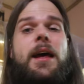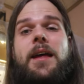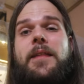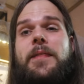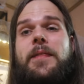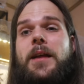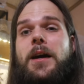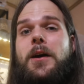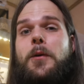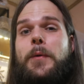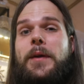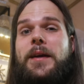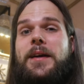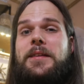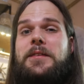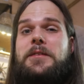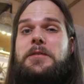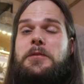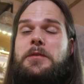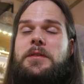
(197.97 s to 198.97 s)
And now we
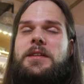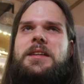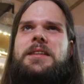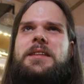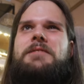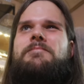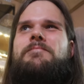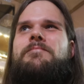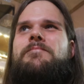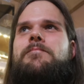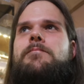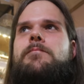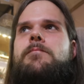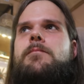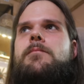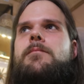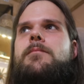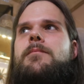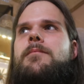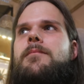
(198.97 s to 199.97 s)
get to the
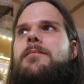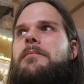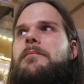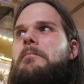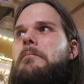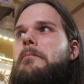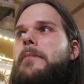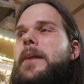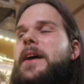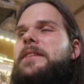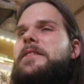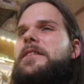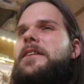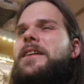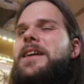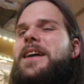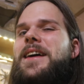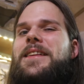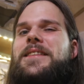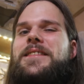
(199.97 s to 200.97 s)

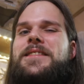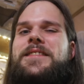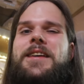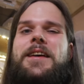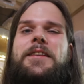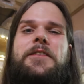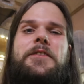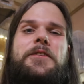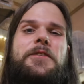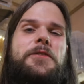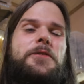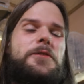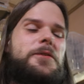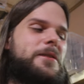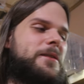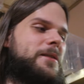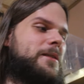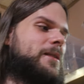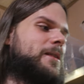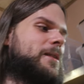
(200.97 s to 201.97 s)
better and sadder
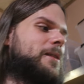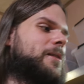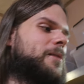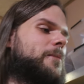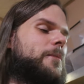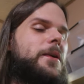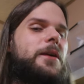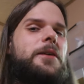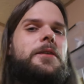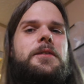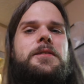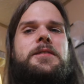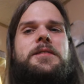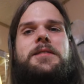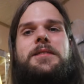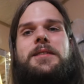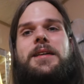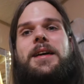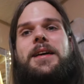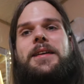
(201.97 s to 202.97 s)
news,
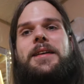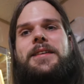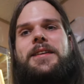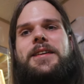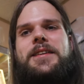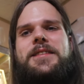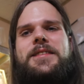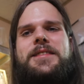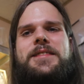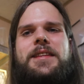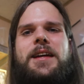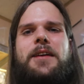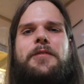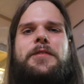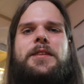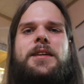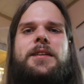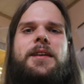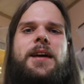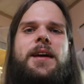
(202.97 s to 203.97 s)
because yeah, there is
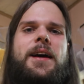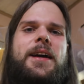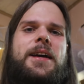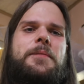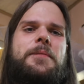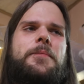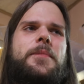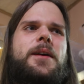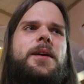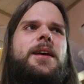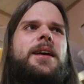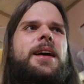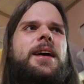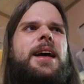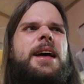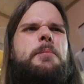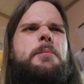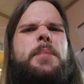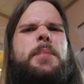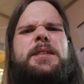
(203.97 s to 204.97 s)
stuff that I am
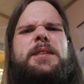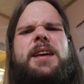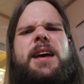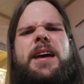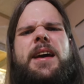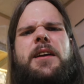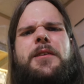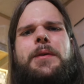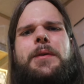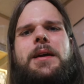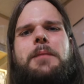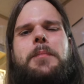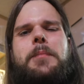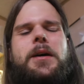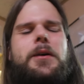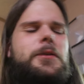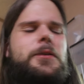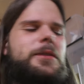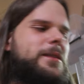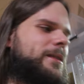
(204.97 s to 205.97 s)
a bit angry
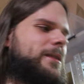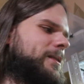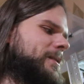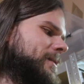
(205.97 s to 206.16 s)
about.